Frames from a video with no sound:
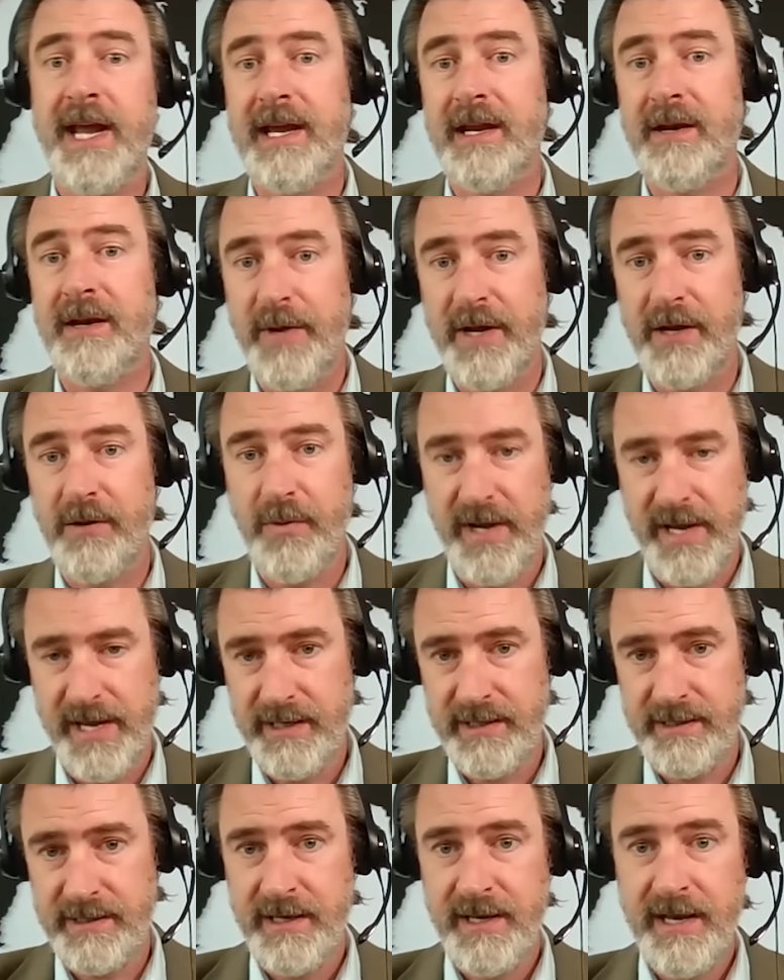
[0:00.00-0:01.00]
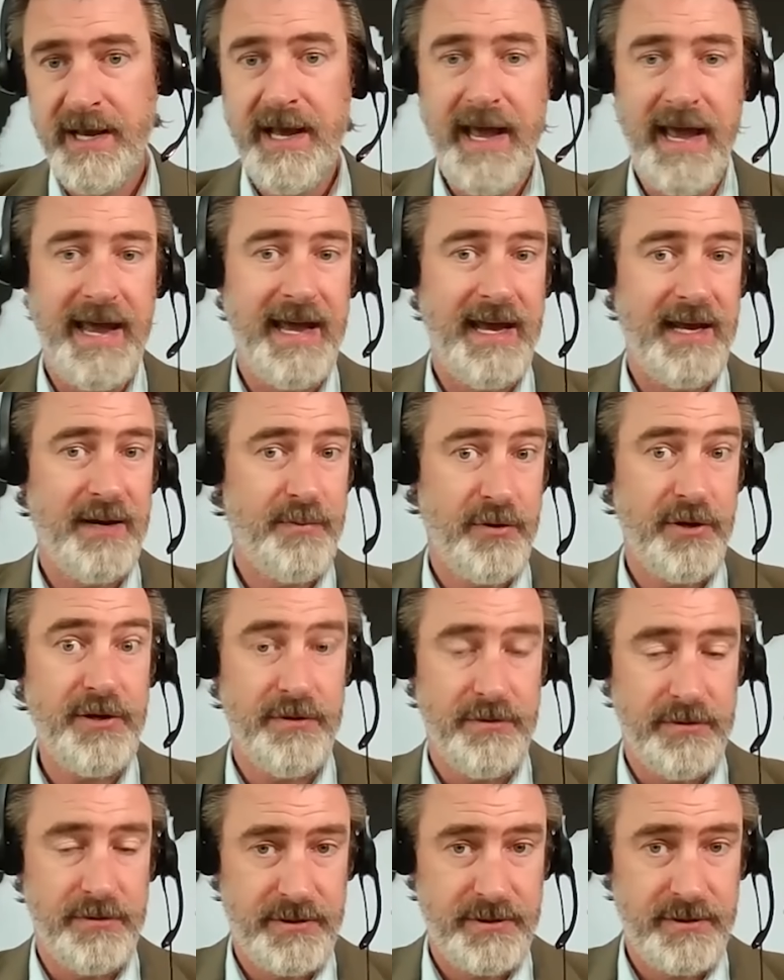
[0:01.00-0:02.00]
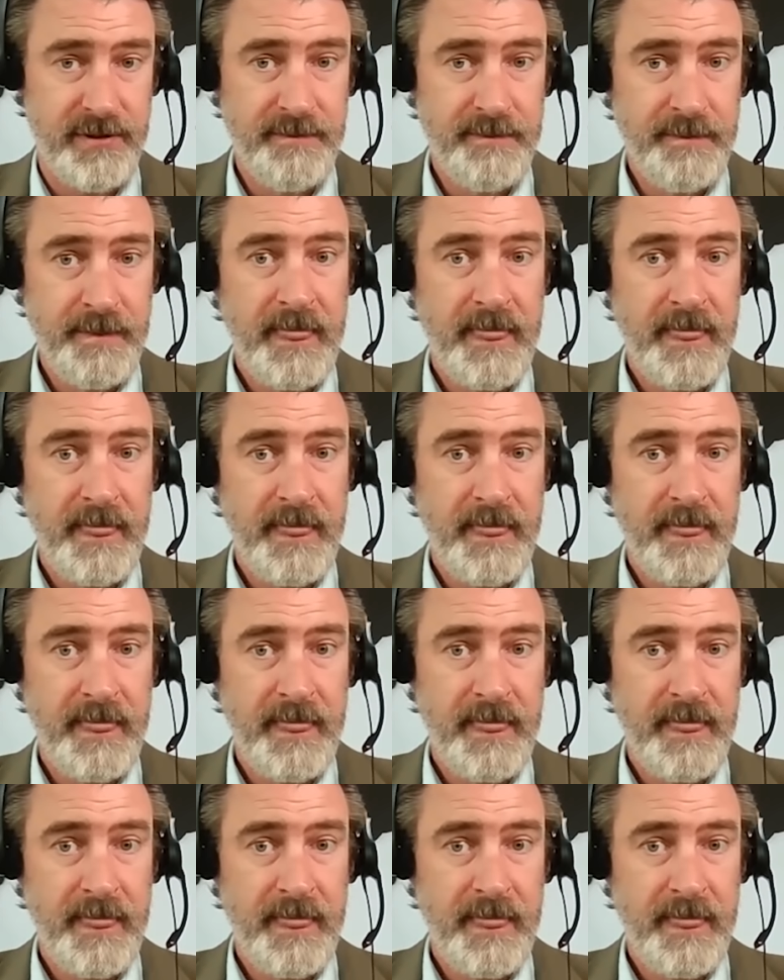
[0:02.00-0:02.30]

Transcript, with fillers: and bigwigs, and produce.